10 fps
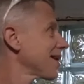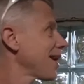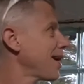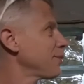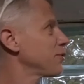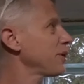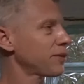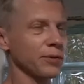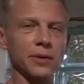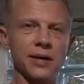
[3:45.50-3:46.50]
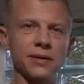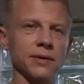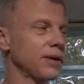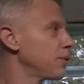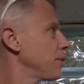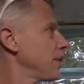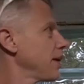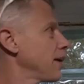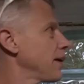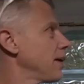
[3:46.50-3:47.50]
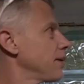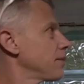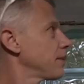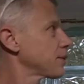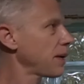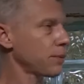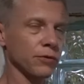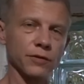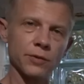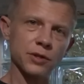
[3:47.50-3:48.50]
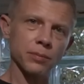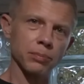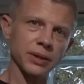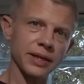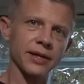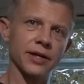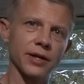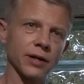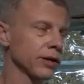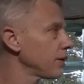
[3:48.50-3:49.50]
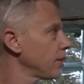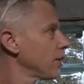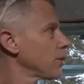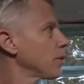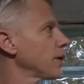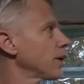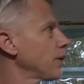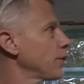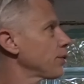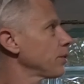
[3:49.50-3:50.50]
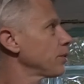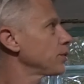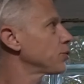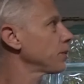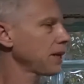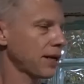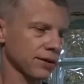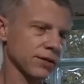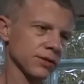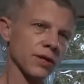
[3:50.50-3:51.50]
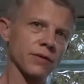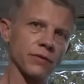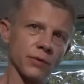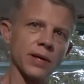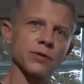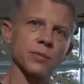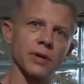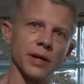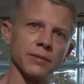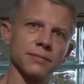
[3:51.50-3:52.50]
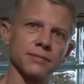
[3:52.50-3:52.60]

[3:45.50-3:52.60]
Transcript: Alright, we went through now and the expandable foam is completely cured. We're going to go through and trim the excess off with a razor blade.